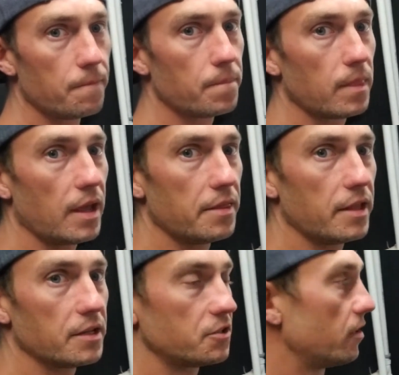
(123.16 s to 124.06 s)
And then
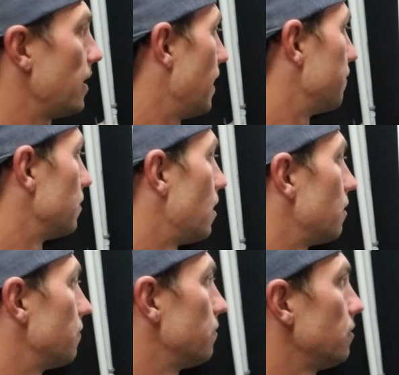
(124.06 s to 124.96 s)
it's going to have a lot
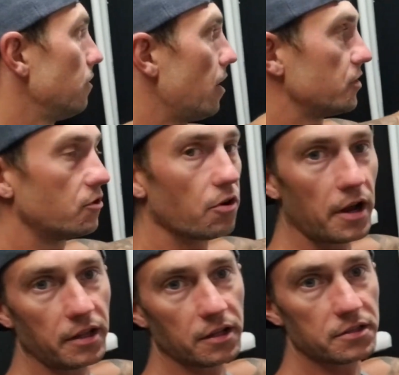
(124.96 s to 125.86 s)
of nice
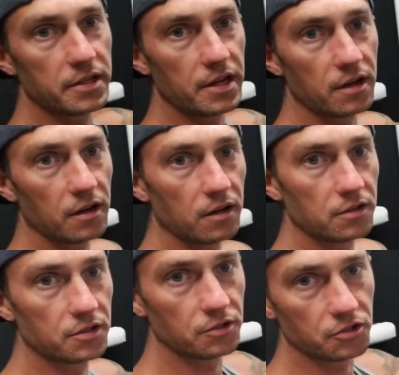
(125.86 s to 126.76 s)
gradients here
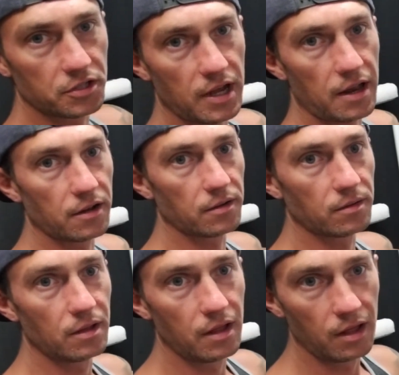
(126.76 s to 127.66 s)
to just kind of
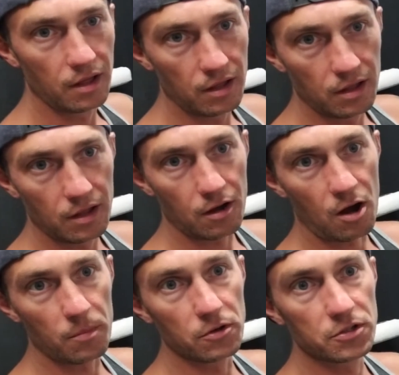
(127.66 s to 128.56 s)

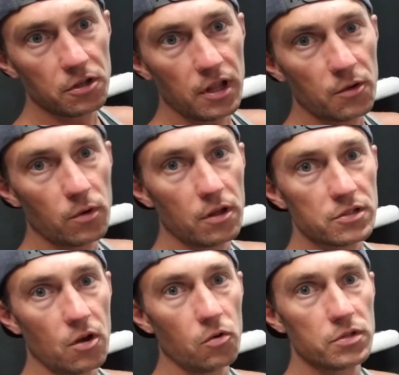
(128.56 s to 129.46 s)
almost look like one of those
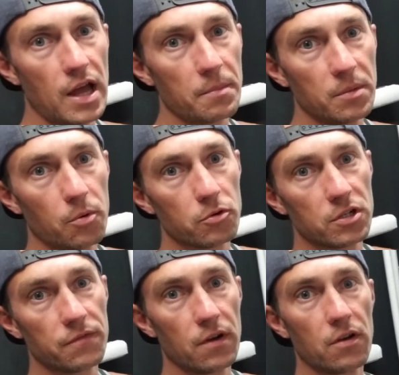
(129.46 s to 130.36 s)
old-timey
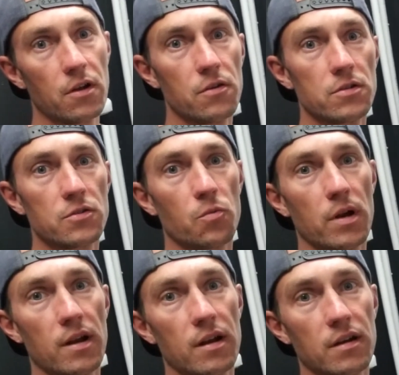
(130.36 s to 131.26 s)
portrait photos
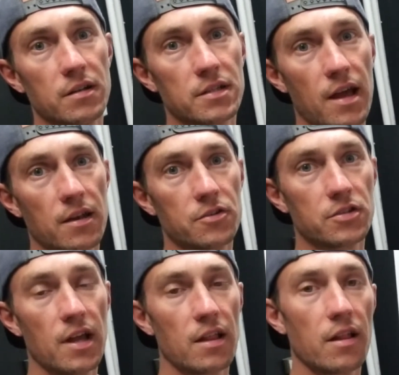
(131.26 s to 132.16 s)
where it's kind of just
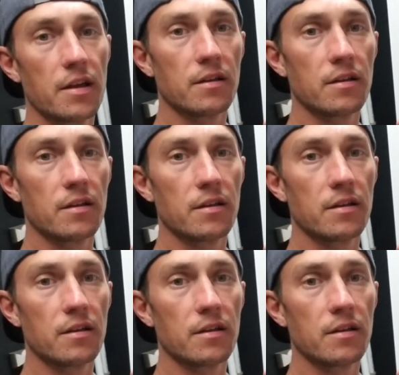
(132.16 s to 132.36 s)
got like